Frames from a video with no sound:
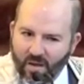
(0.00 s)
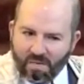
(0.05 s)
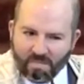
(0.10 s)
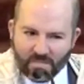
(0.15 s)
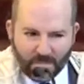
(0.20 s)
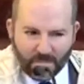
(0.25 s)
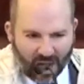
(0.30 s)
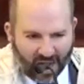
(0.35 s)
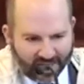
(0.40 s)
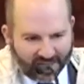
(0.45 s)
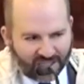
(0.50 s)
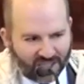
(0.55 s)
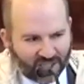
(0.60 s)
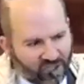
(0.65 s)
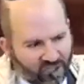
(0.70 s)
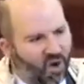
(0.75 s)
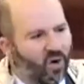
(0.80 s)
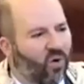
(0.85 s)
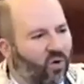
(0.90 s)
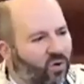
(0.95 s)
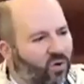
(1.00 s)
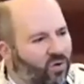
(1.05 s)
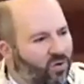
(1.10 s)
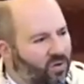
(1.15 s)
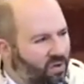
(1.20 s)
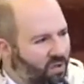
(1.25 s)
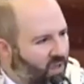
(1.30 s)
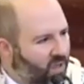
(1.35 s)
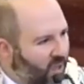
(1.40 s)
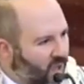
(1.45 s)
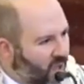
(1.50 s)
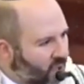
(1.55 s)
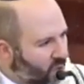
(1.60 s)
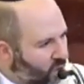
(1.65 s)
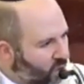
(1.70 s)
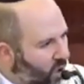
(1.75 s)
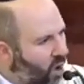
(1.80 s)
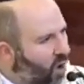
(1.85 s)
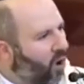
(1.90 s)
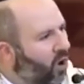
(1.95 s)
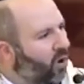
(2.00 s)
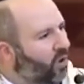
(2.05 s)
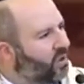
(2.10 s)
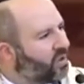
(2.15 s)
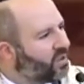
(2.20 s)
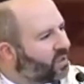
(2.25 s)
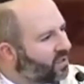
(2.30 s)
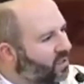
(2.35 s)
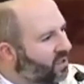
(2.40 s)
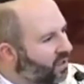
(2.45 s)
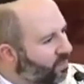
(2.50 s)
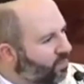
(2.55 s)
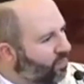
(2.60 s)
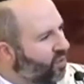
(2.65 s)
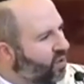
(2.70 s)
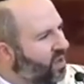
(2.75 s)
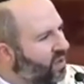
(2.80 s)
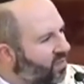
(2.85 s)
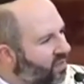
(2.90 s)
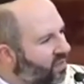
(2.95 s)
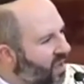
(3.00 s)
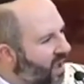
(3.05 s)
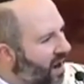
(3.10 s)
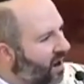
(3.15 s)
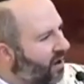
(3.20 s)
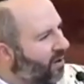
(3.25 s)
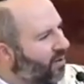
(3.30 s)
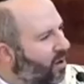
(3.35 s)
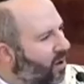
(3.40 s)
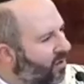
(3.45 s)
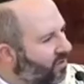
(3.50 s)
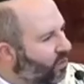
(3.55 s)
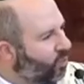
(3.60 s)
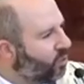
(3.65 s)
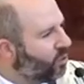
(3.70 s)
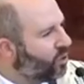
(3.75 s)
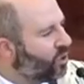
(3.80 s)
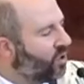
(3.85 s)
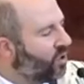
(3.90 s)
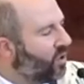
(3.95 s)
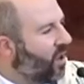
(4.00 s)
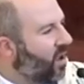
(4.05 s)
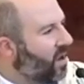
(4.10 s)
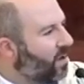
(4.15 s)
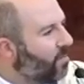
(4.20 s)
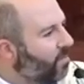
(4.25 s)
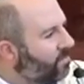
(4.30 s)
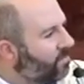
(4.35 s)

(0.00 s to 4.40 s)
My soul longs to breathe the air of Yerushalayim.